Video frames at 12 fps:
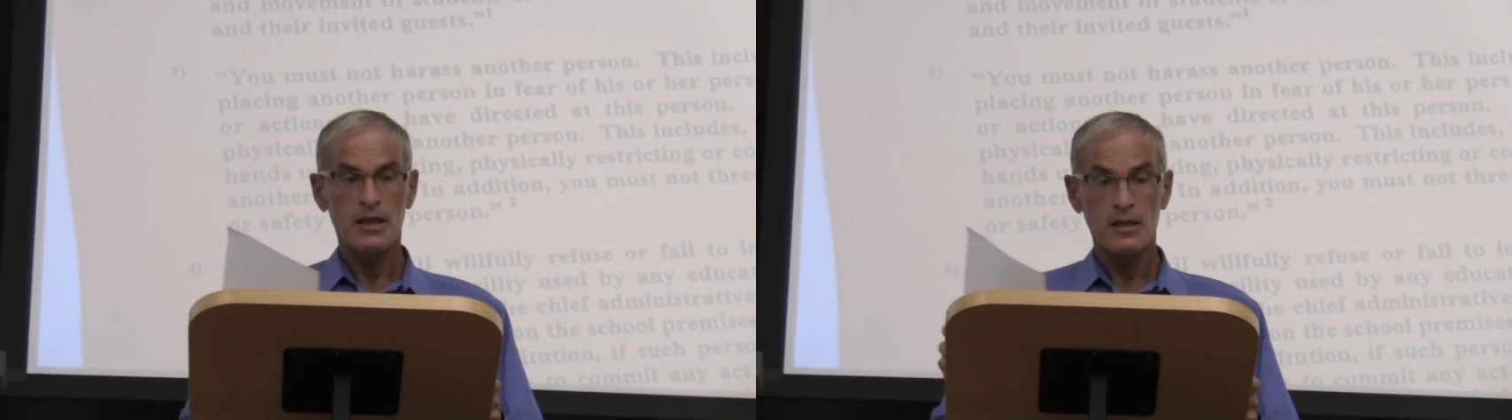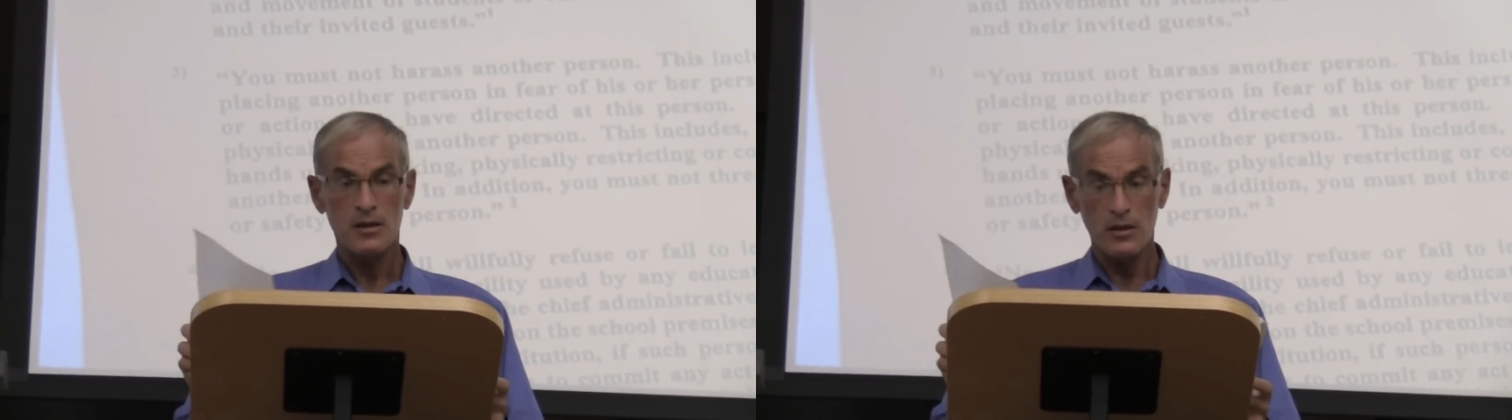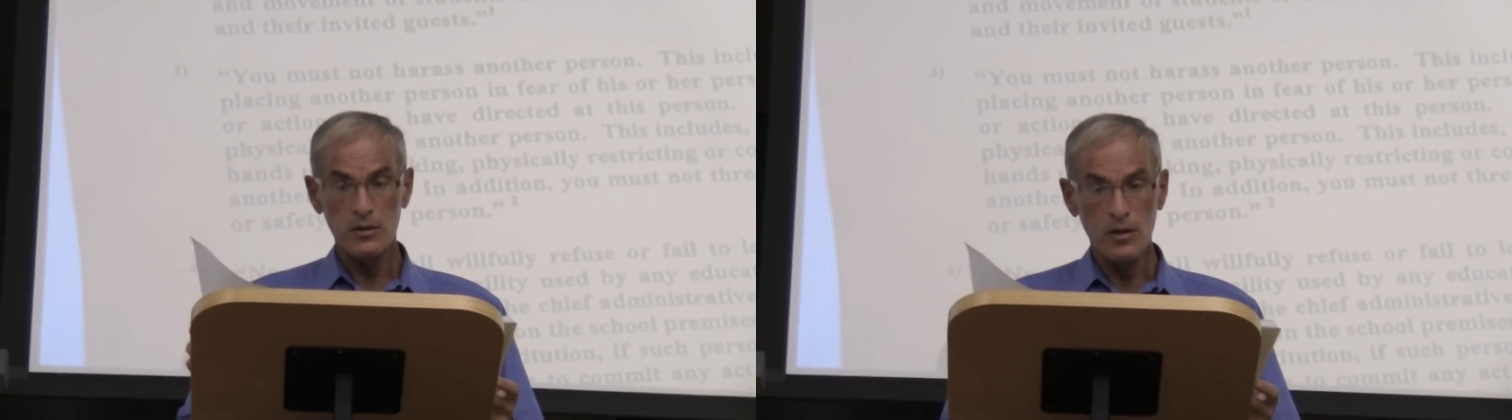
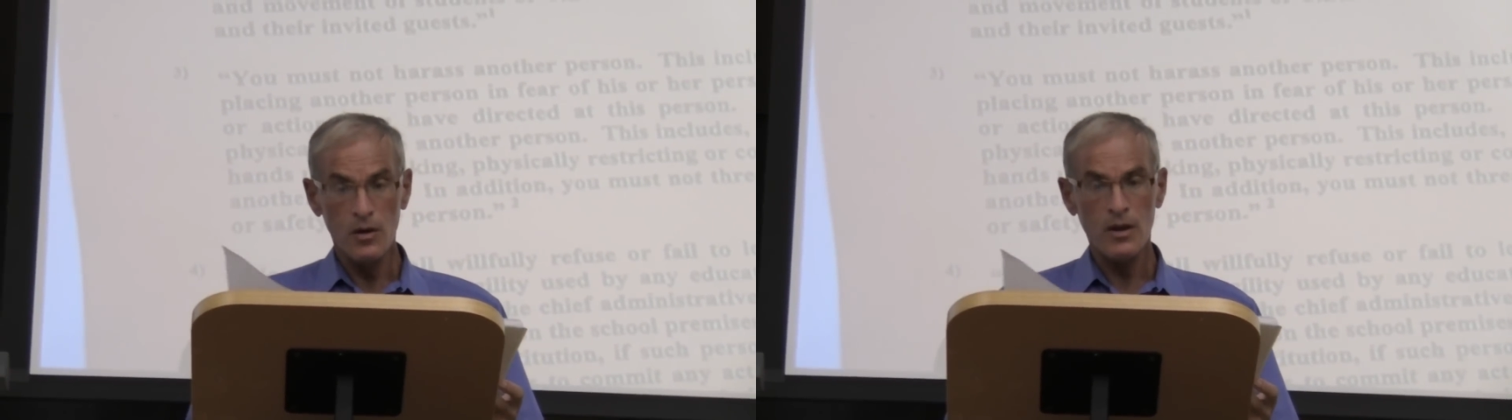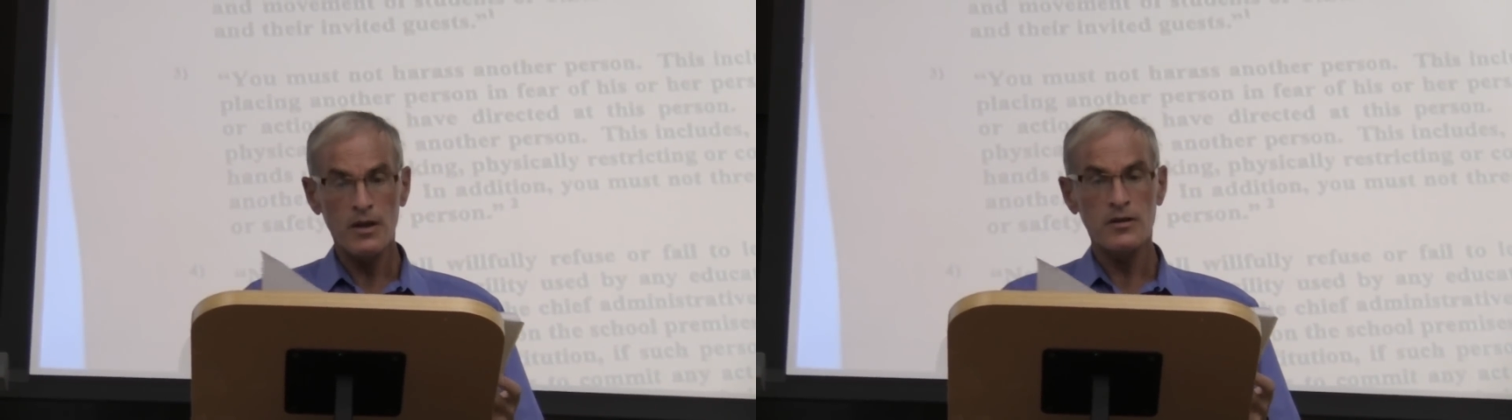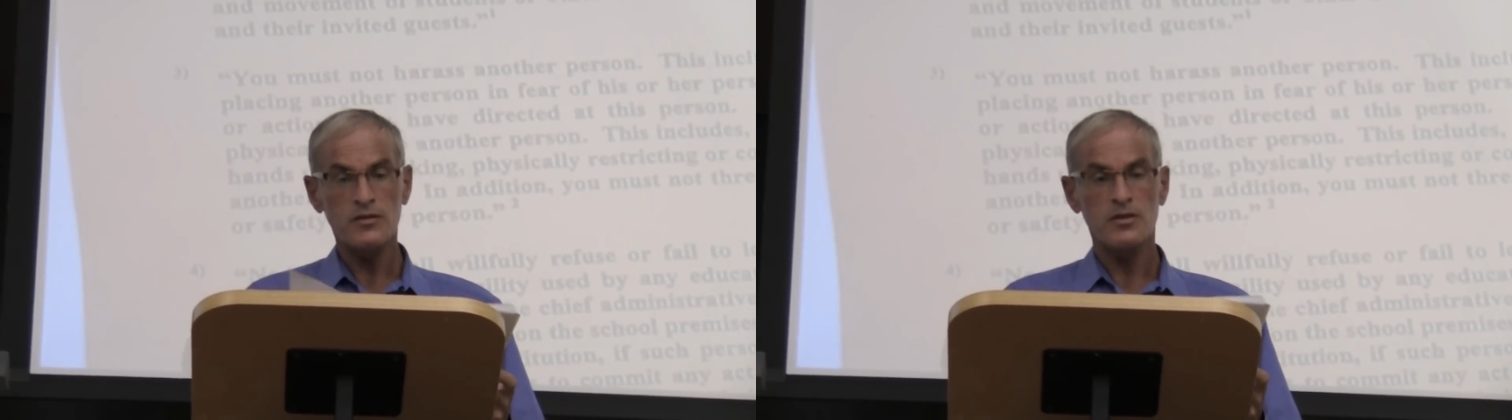The
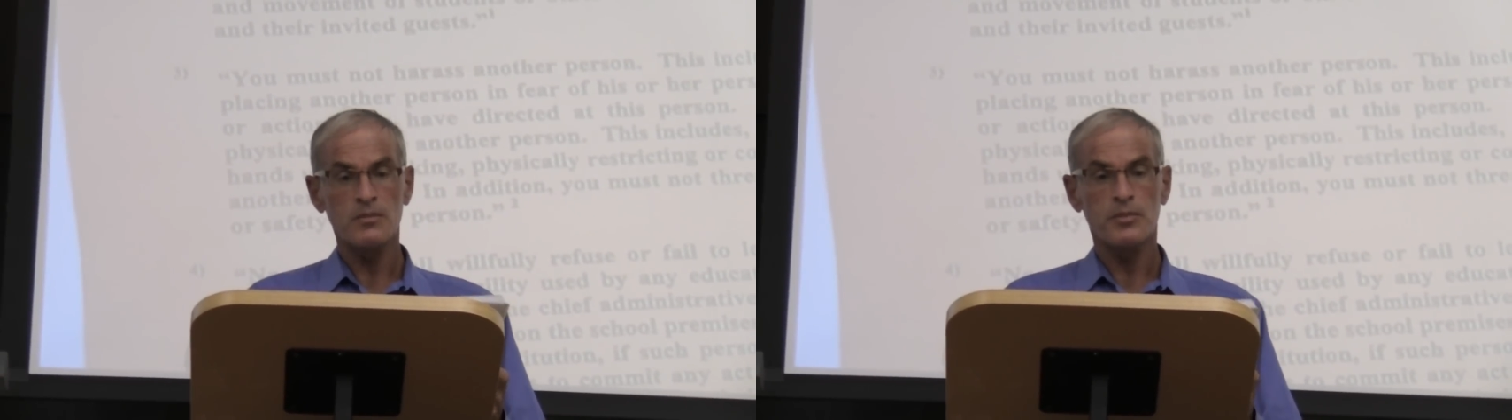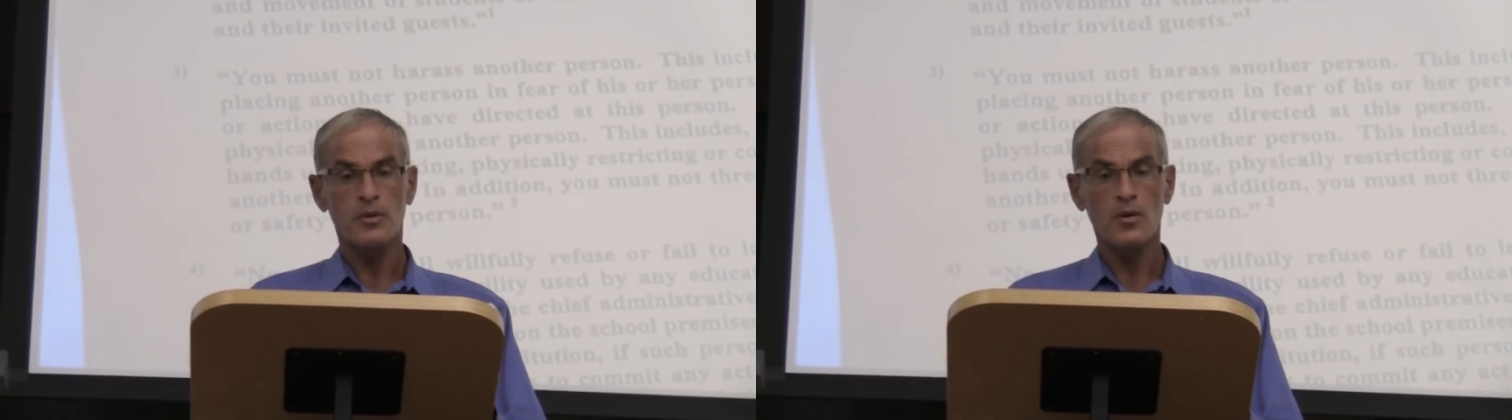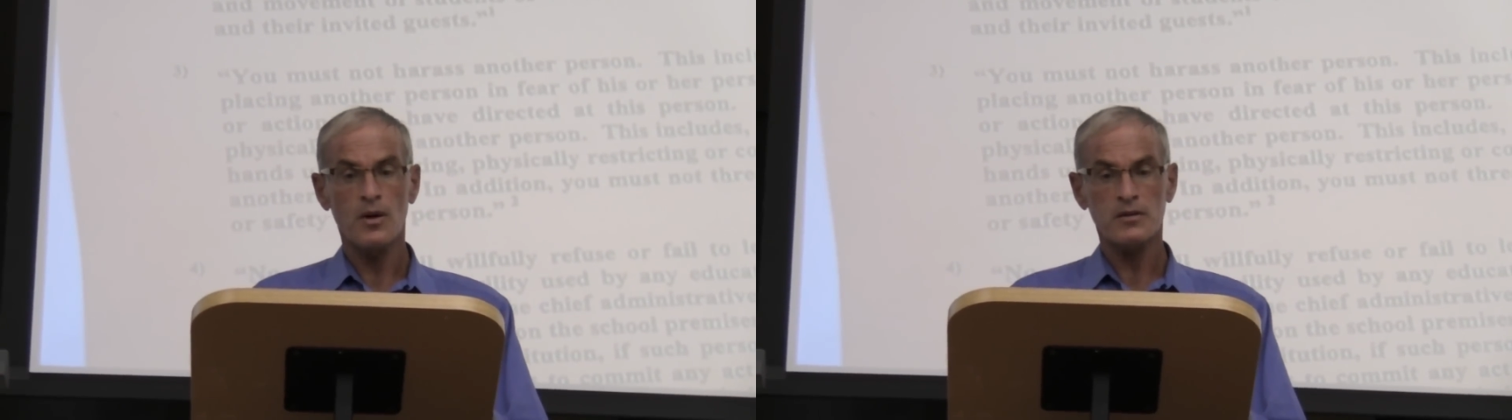law is
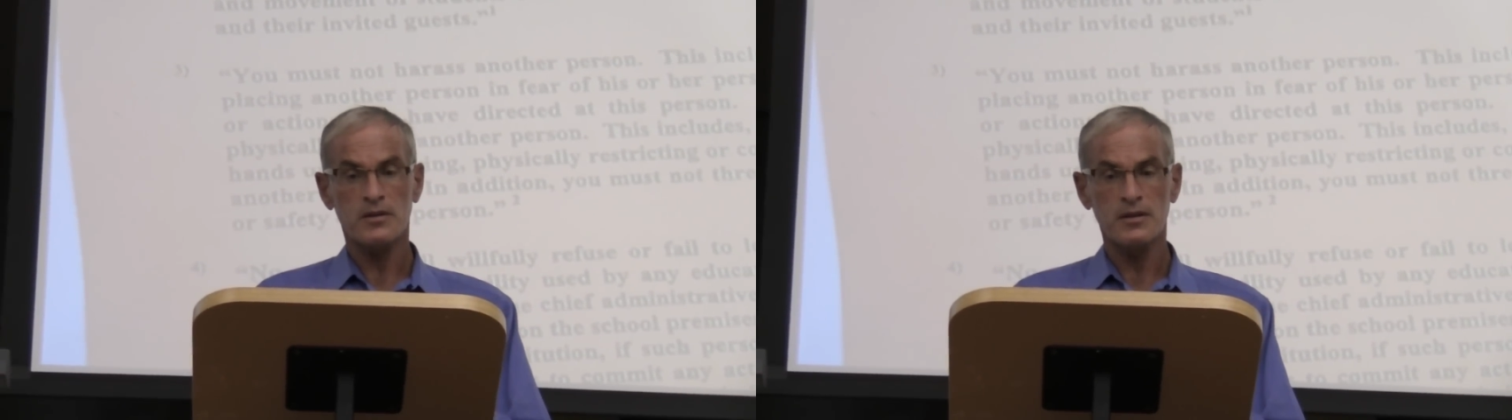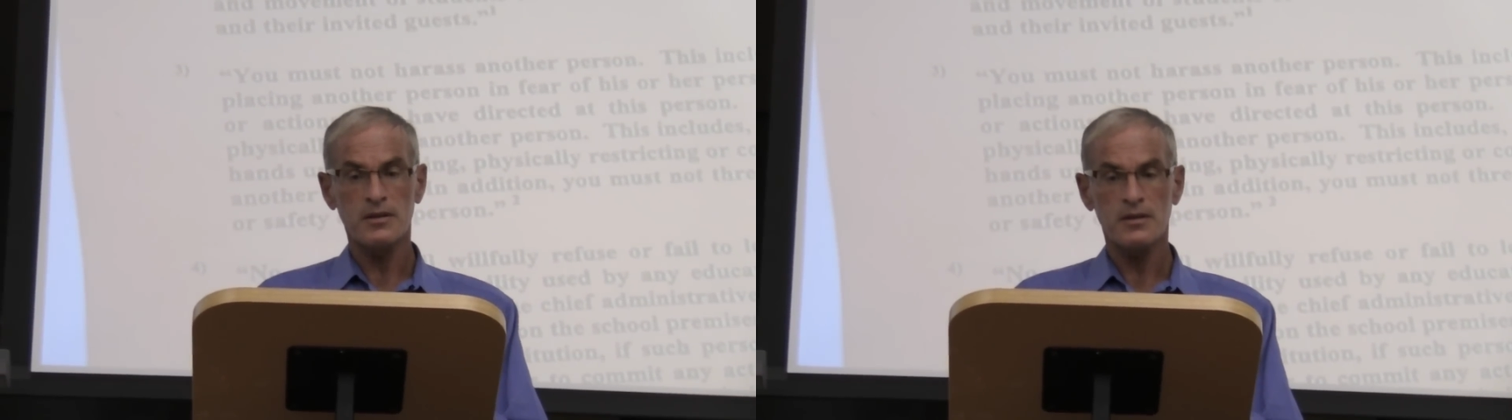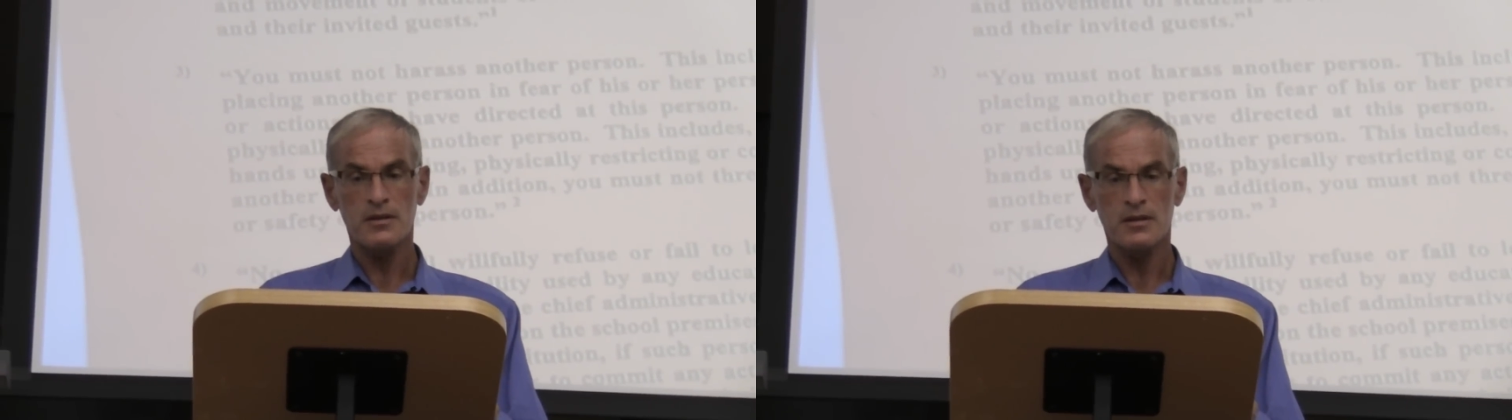
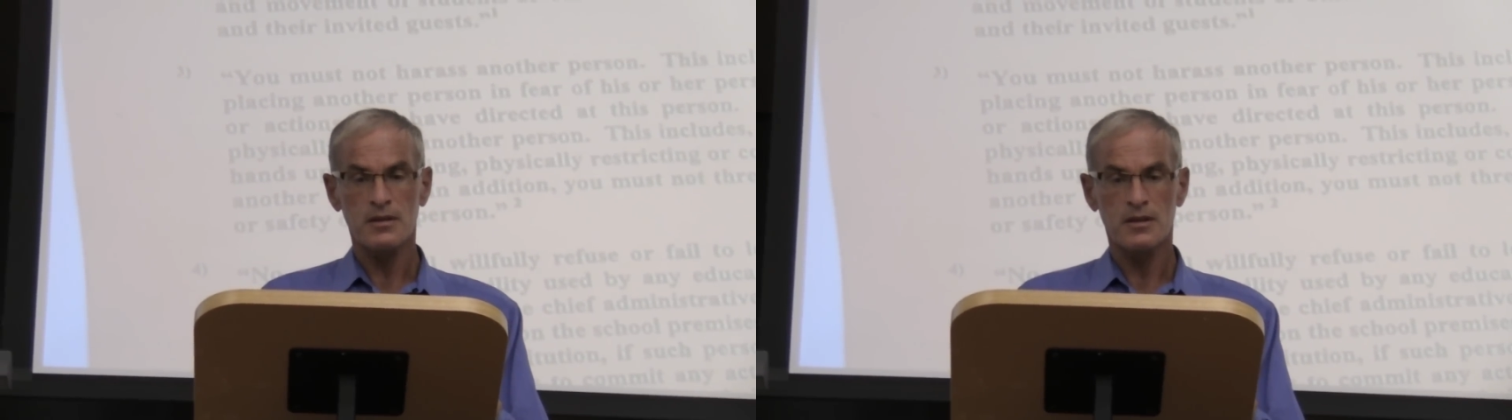important,